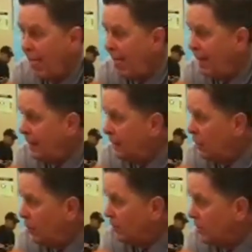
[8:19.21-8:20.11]
and
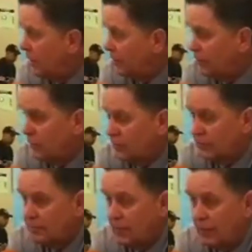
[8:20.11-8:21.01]
opens it up for
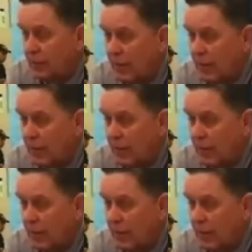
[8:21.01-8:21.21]
the other